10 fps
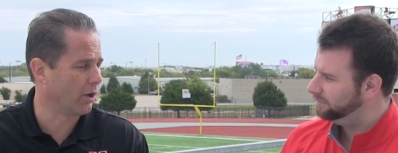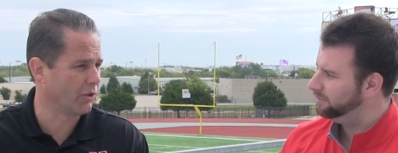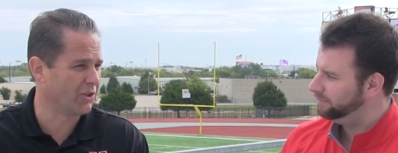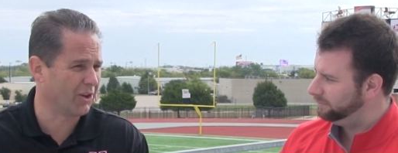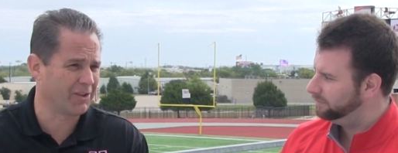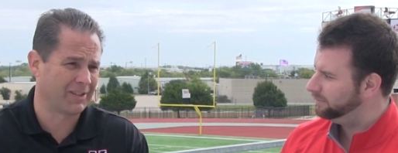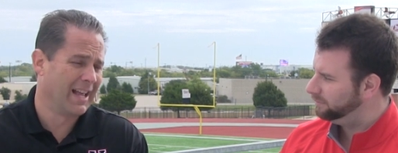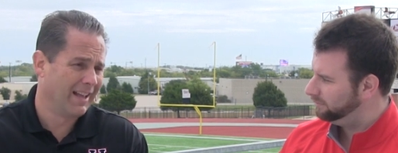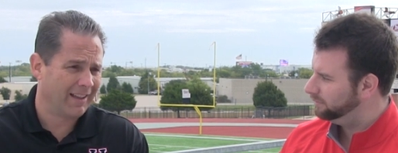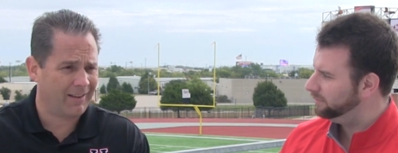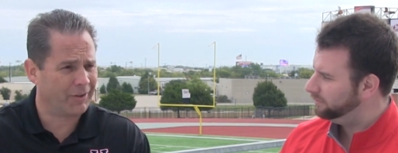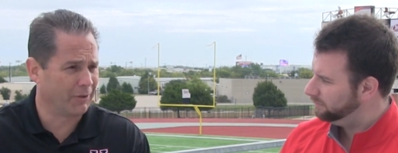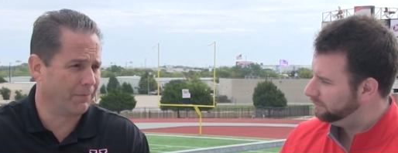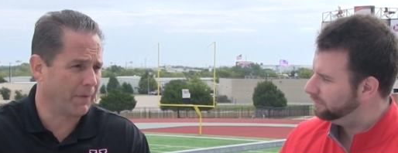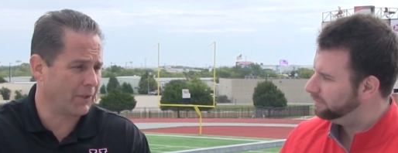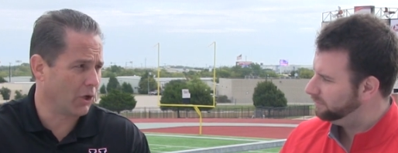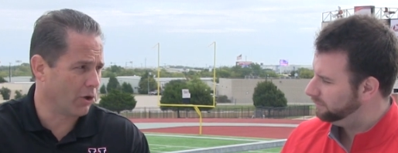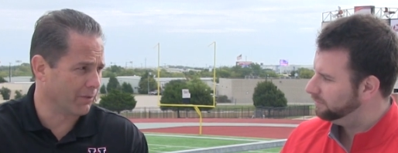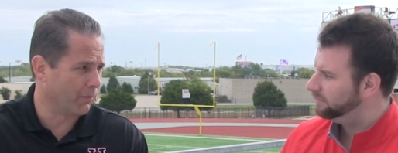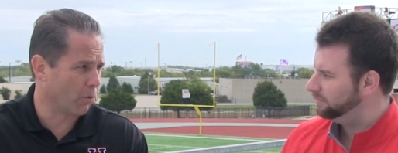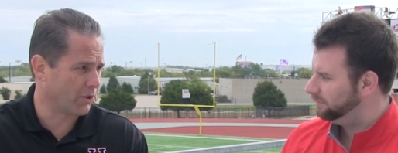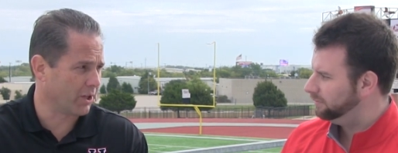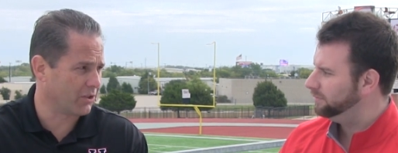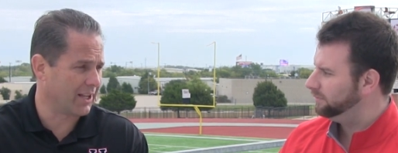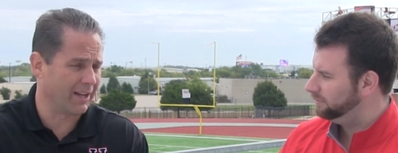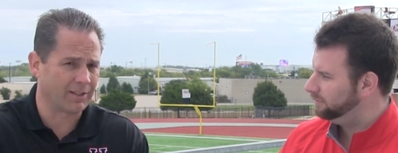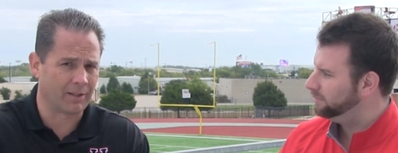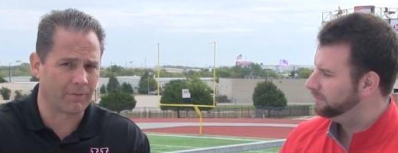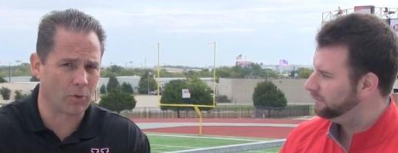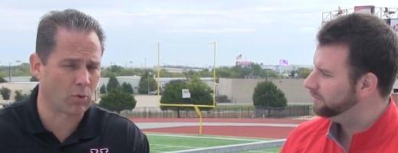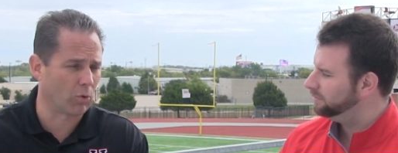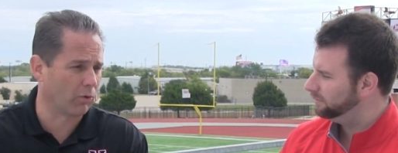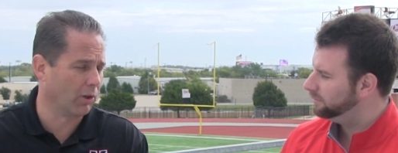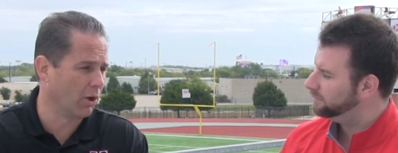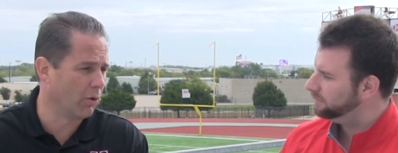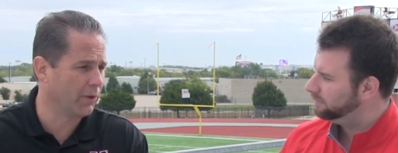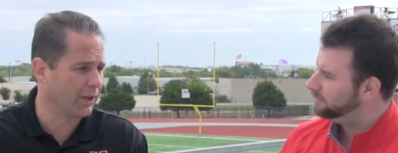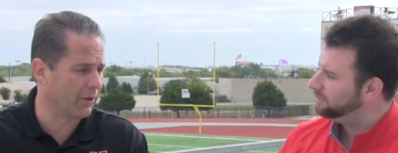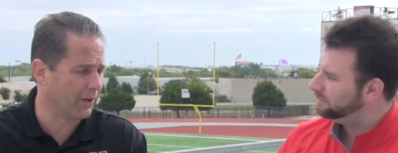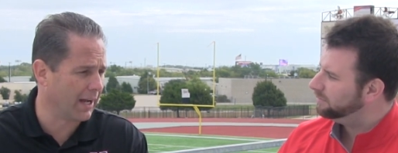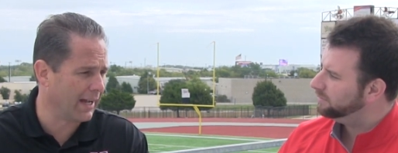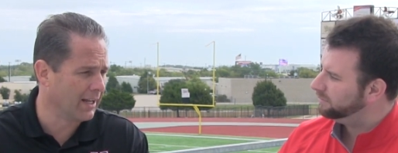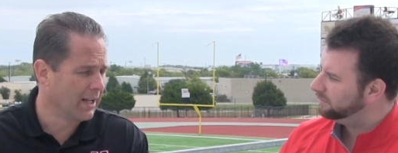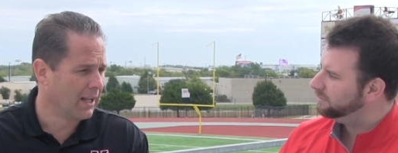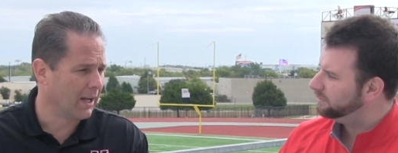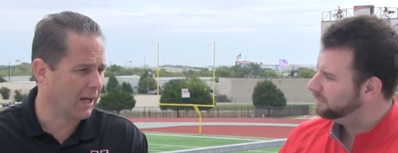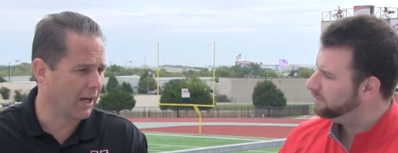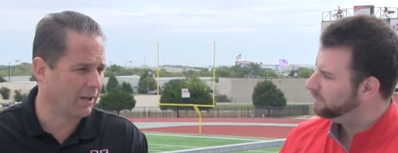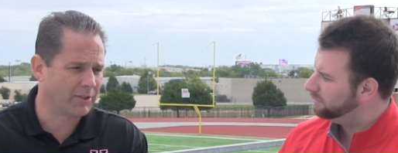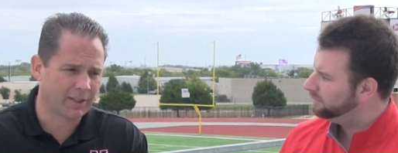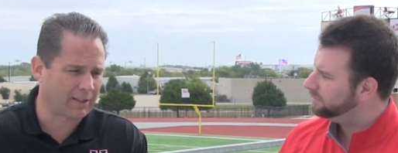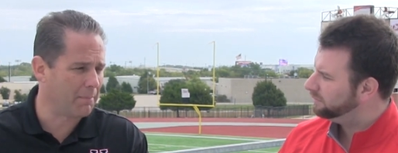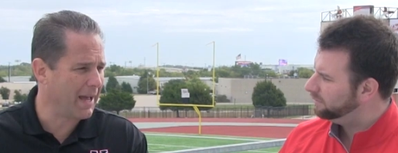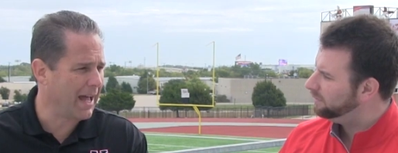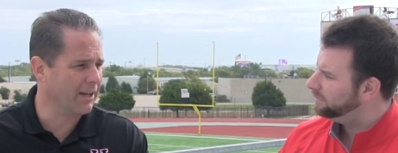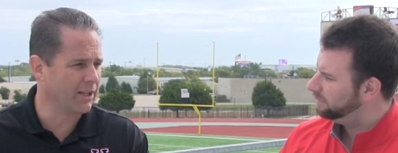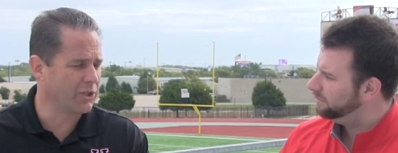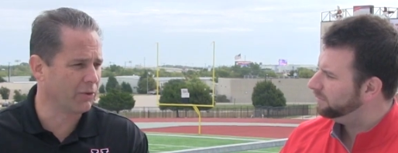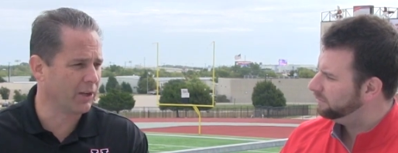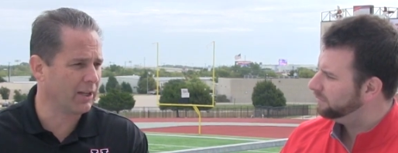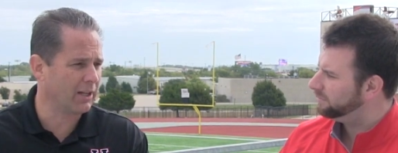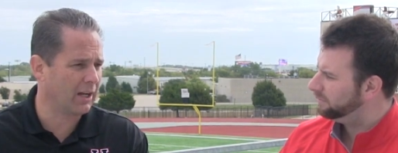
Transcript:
Speaker 1: 100 yards. 150 yards and four touchdowns in the first quarter alone the other night. Uh, just a bad injury.